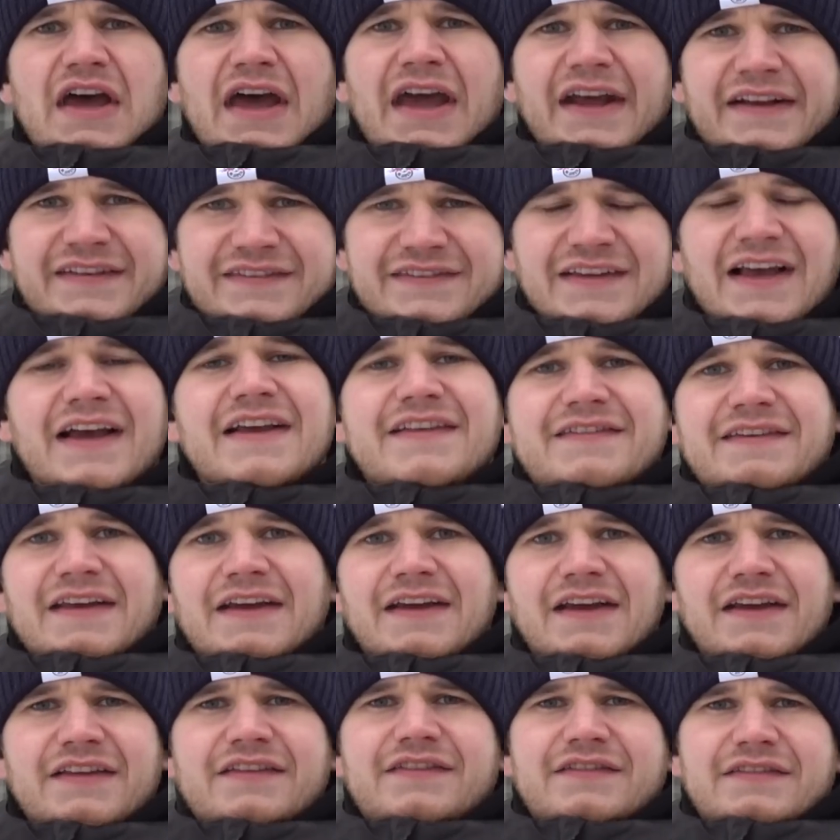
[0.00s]

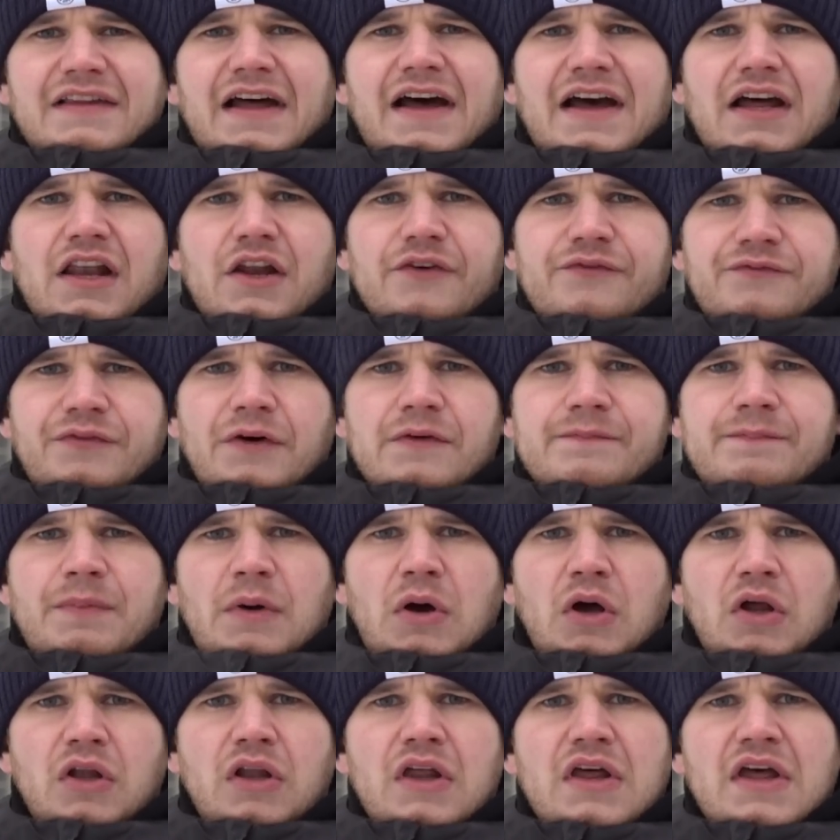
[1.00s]
exciting style of
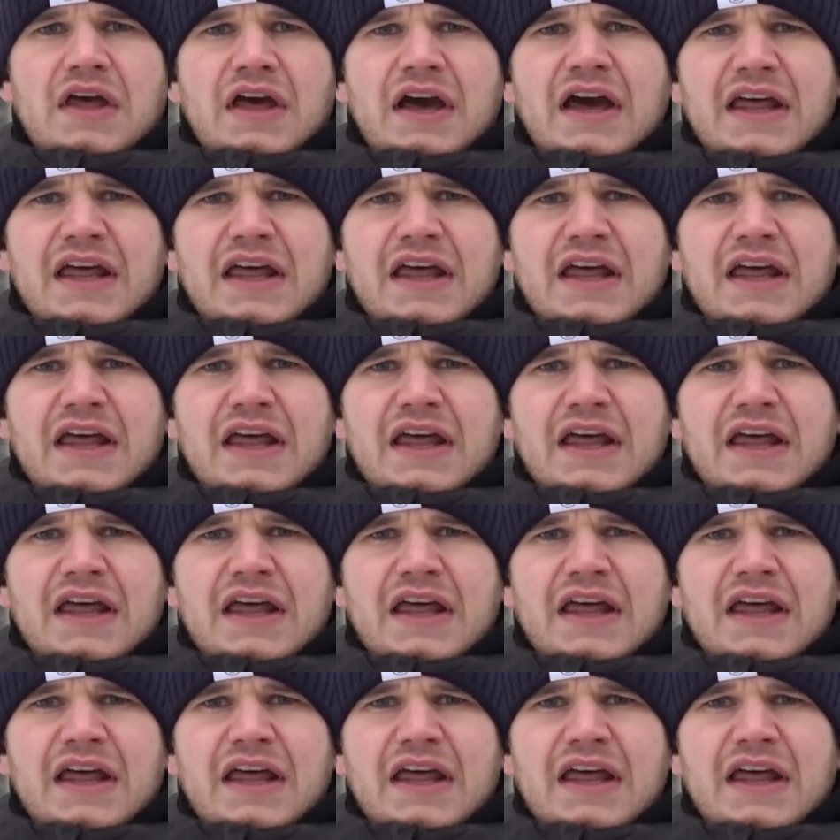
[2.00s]
football.